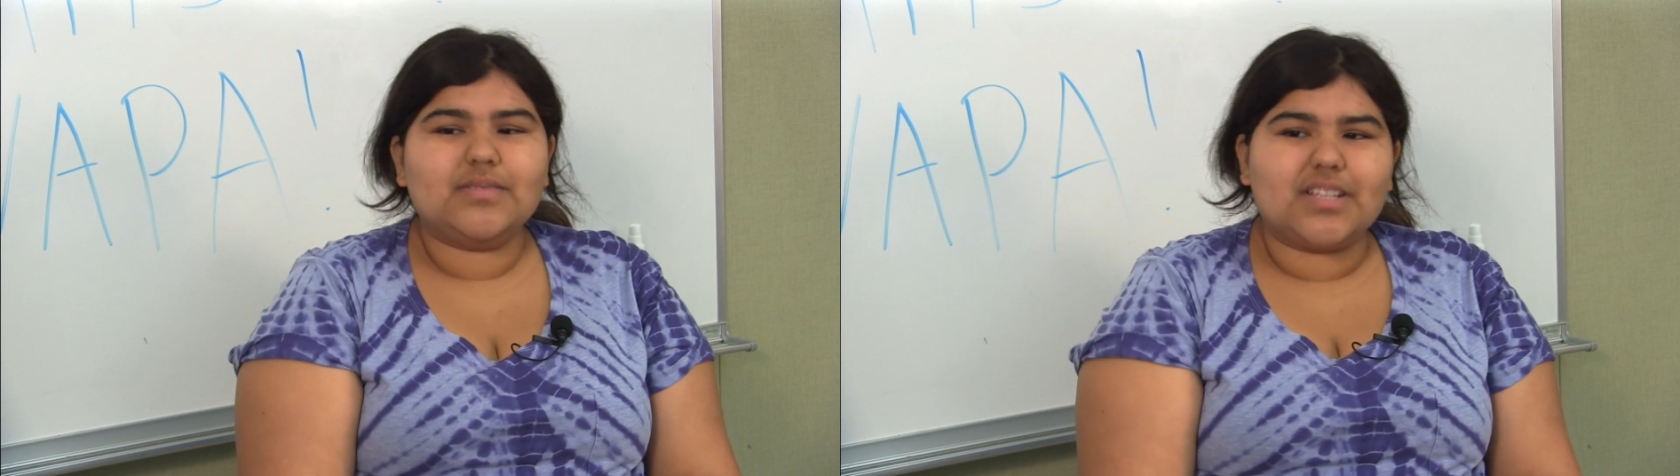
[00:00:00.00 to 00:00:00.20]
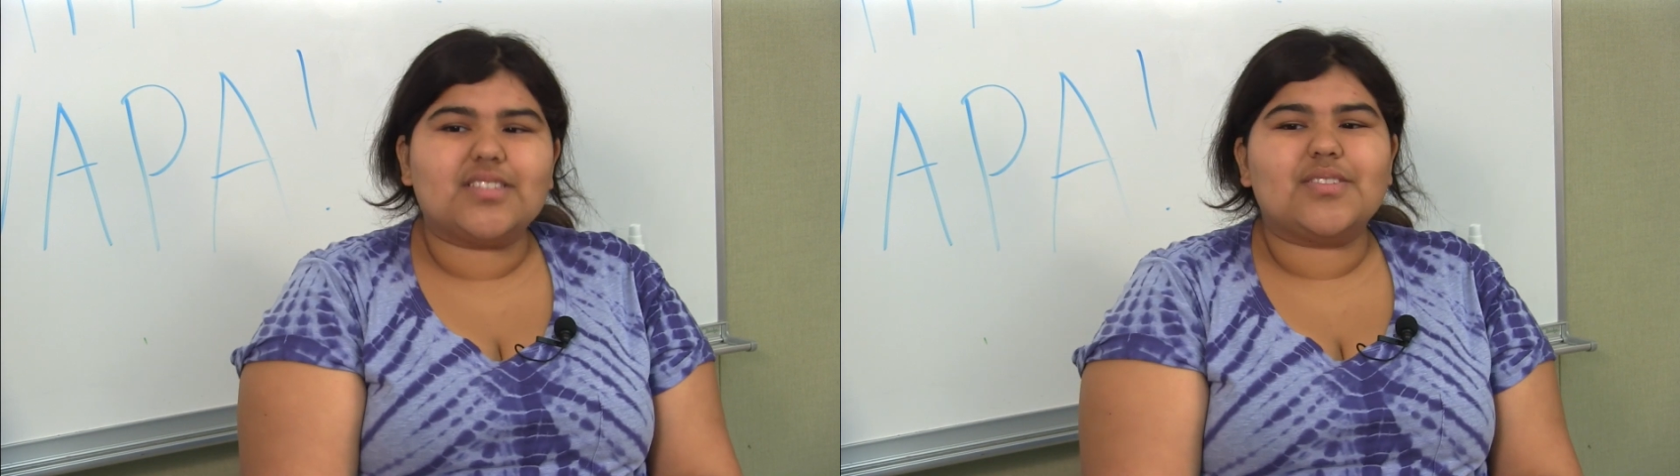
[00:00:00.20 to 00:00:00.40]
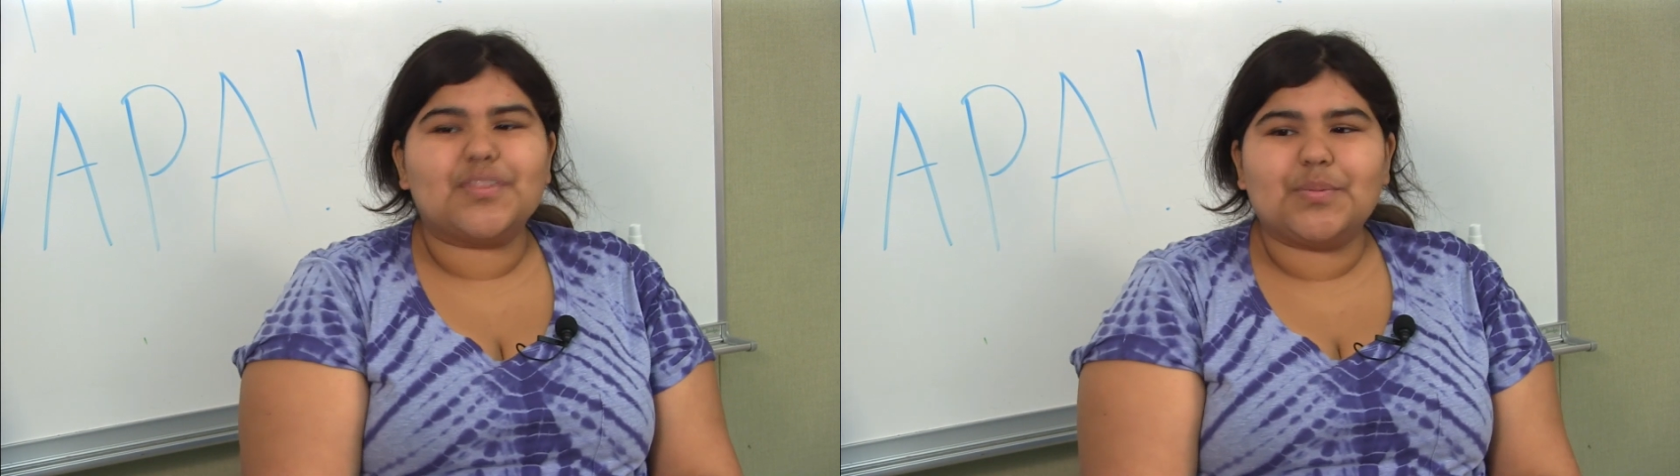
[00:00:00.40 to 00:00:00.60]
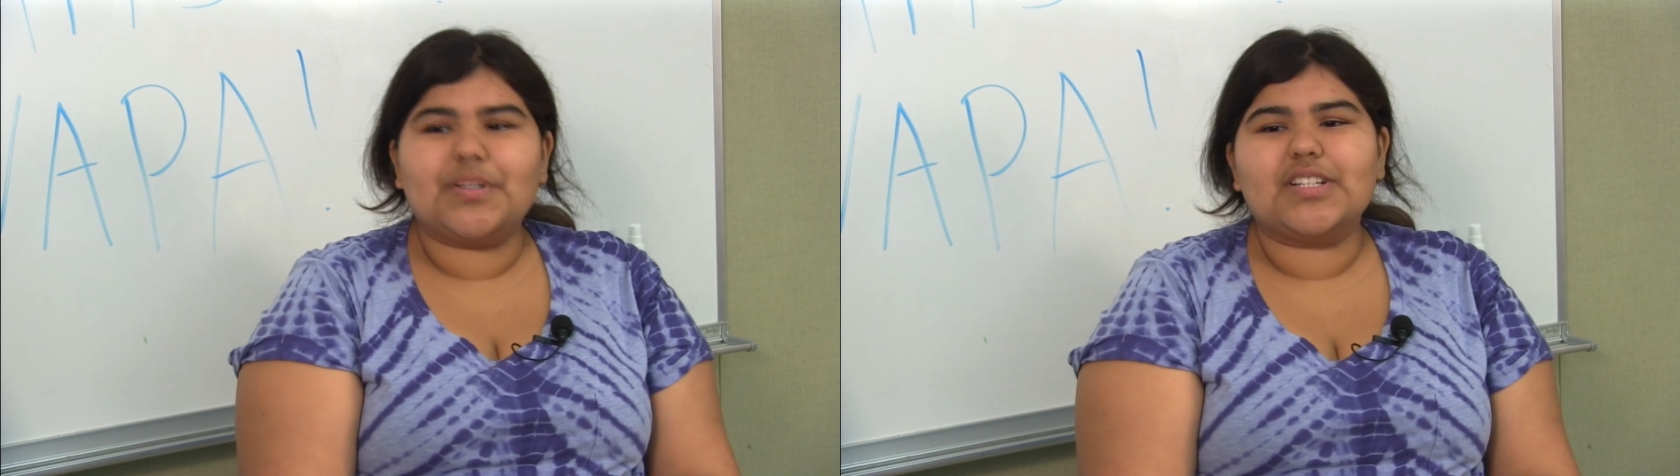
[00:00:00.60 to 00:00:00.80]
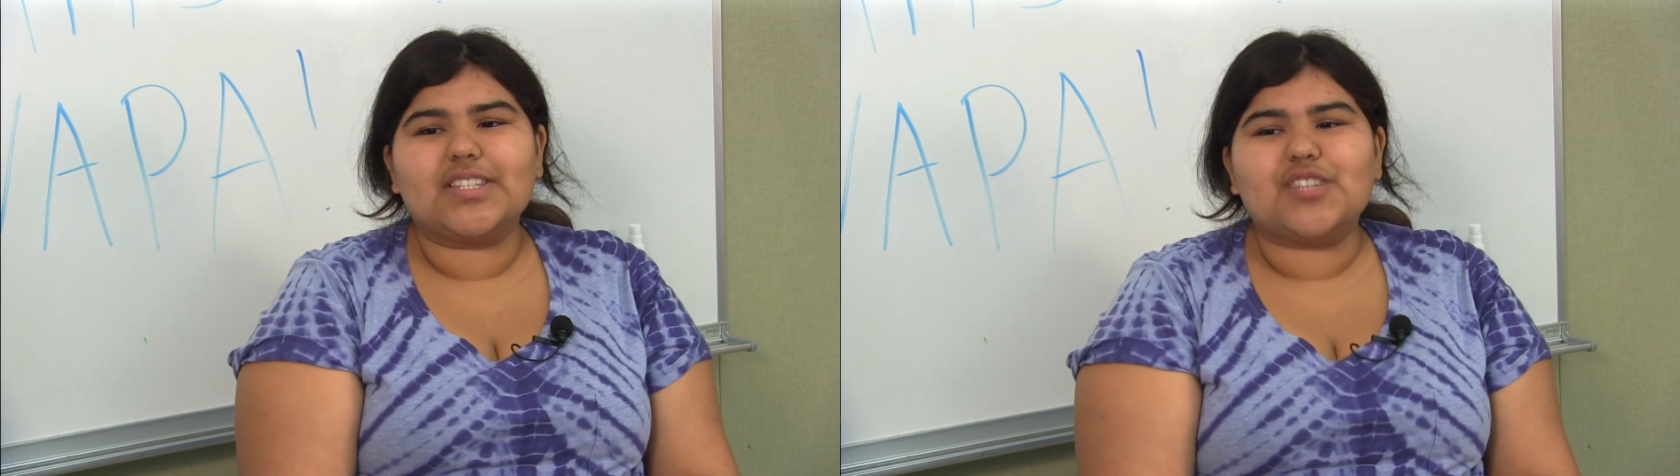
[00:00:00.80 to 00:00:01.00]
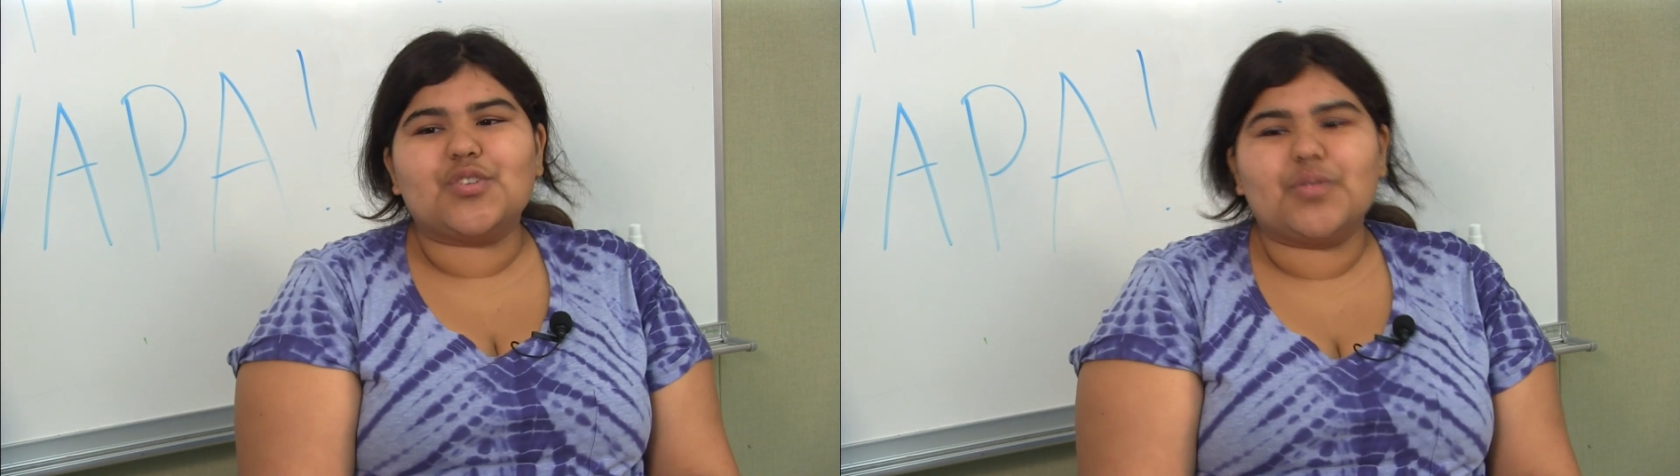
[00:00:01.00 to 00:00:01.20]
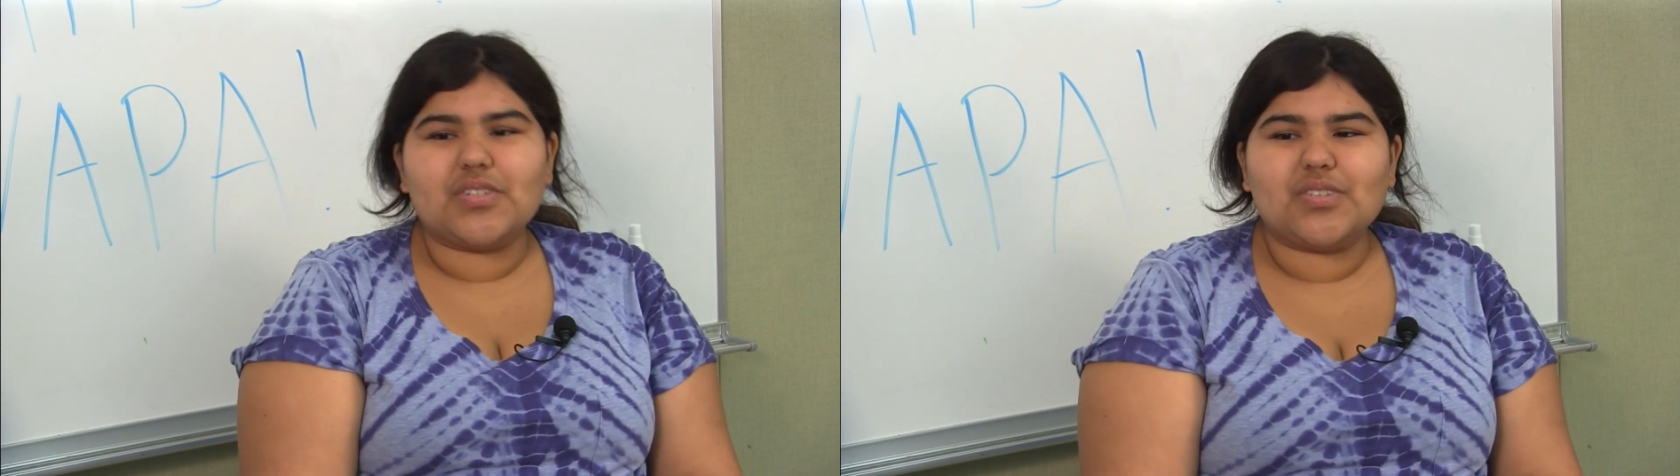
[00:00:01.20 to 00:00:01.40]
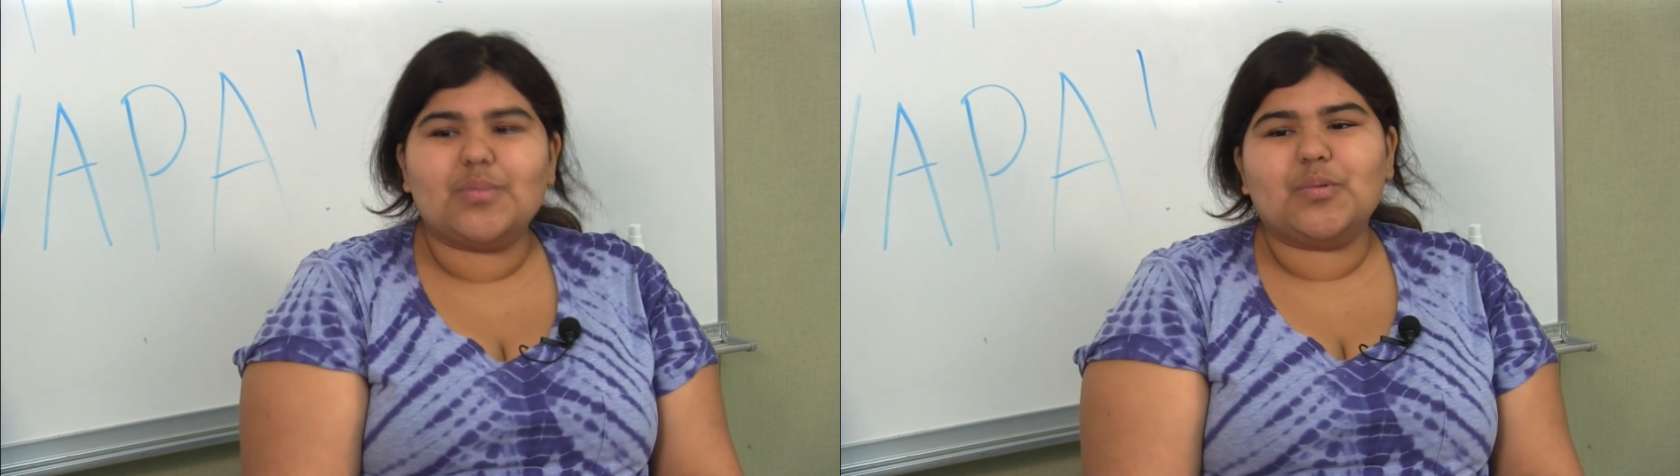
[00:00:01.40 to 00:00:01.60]
That's also pretty good. It's like
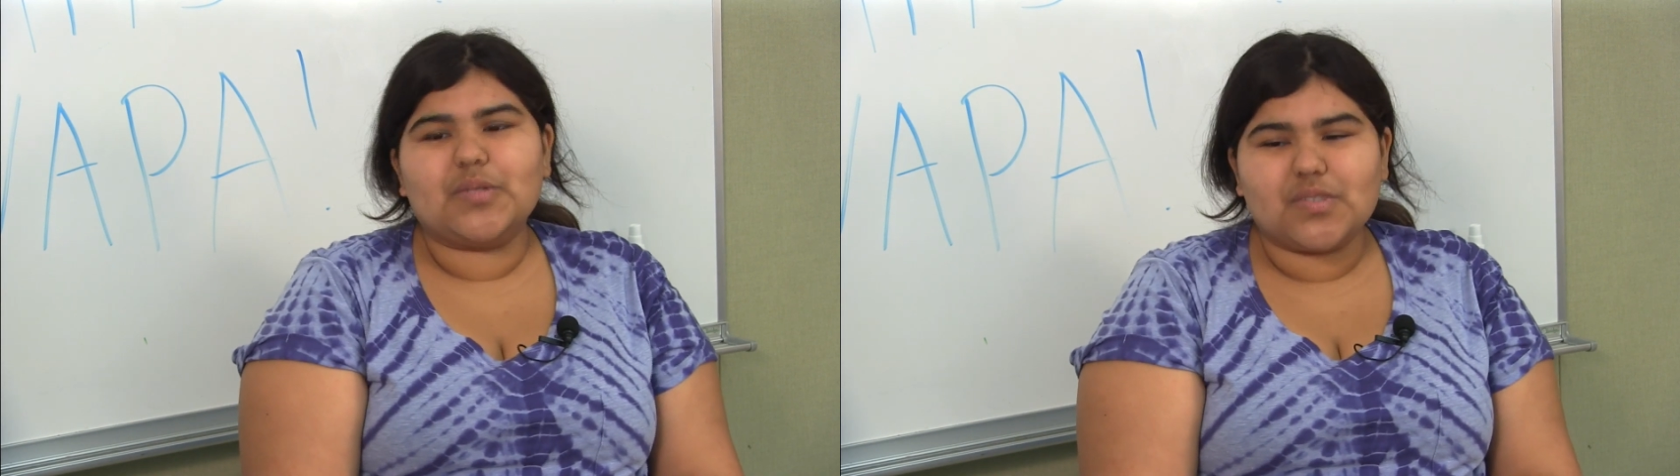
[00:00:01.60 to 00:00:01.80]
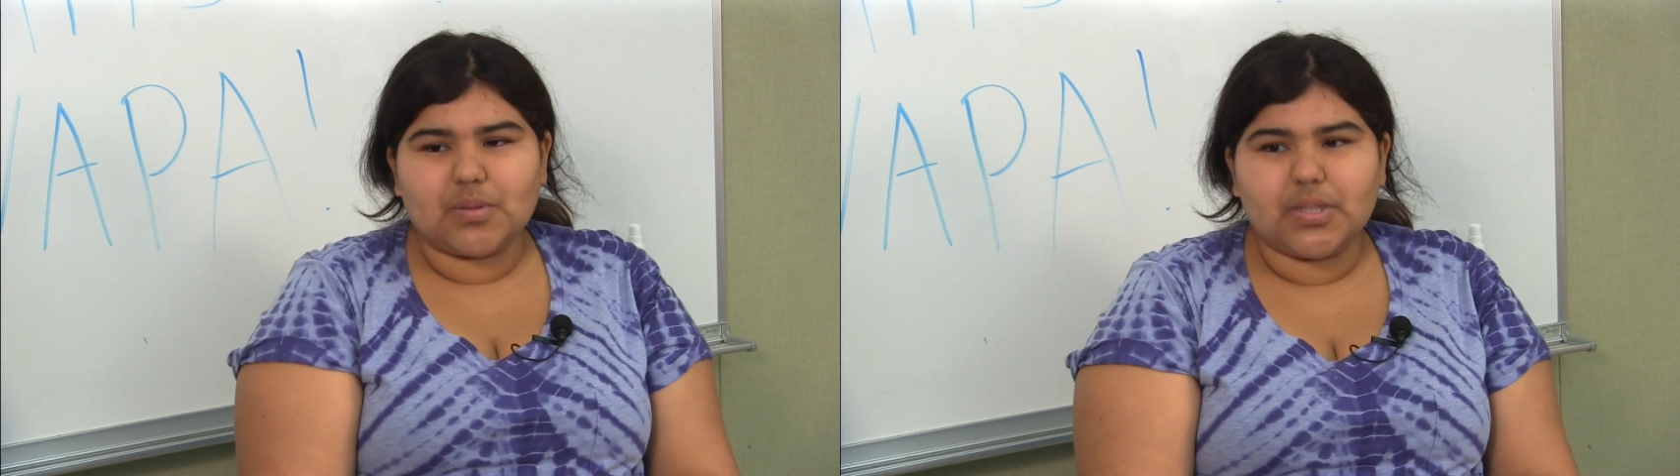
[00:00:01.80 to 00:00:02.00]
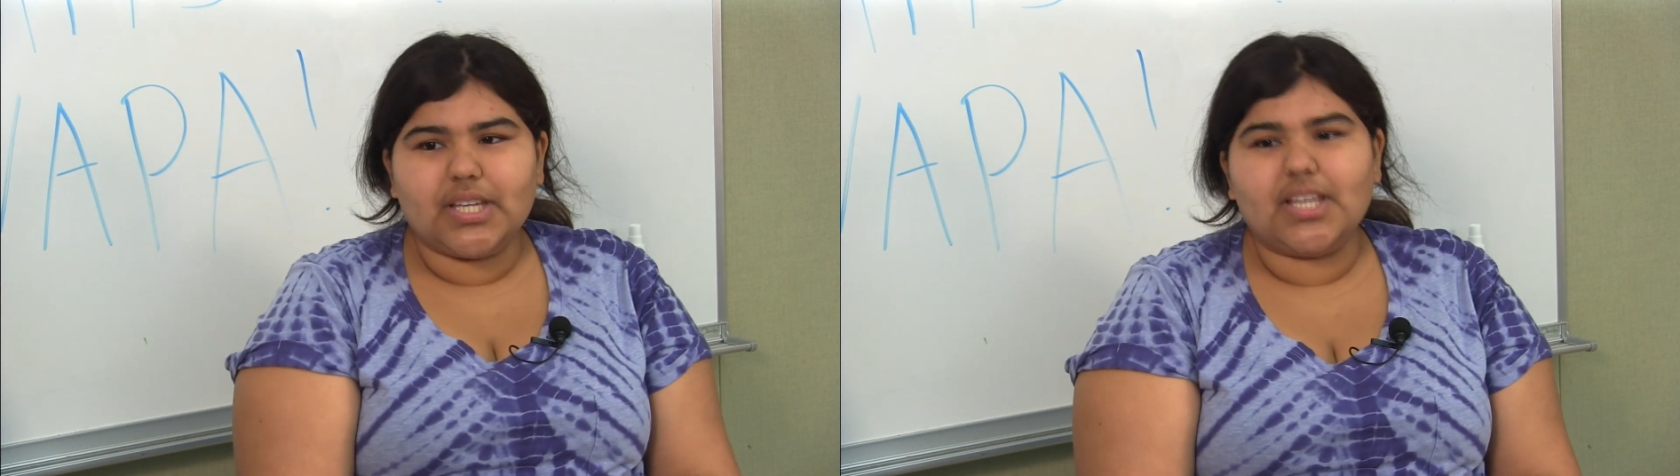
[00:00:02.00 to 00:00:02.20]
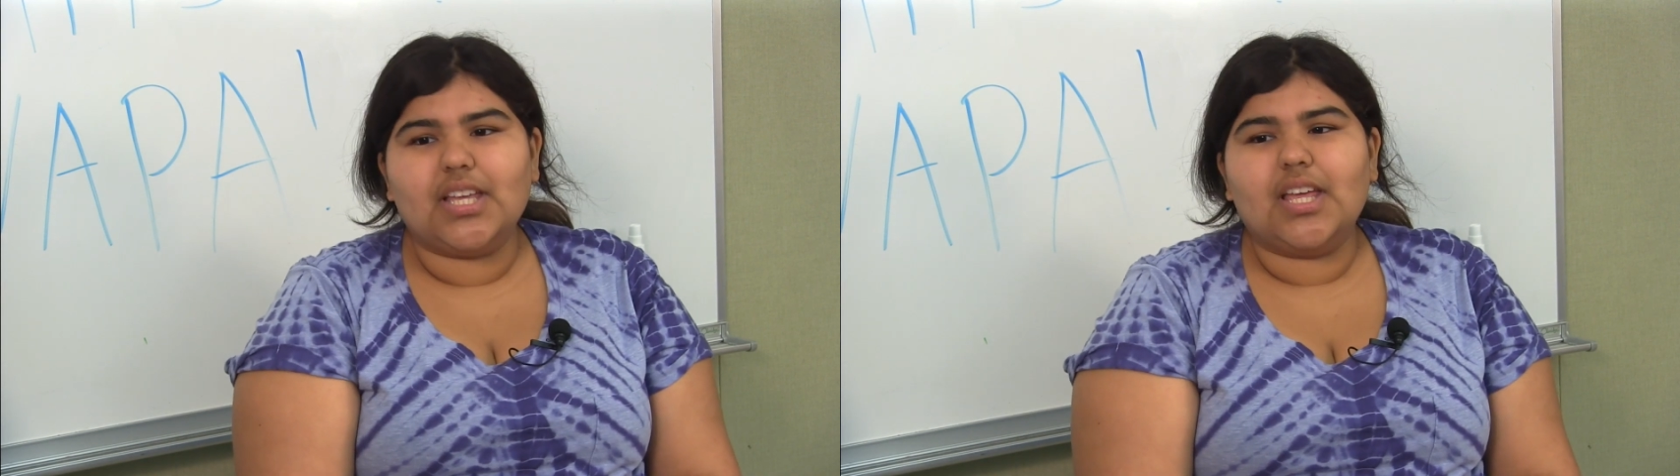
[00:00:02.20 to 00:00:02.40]
chorizo but with soy.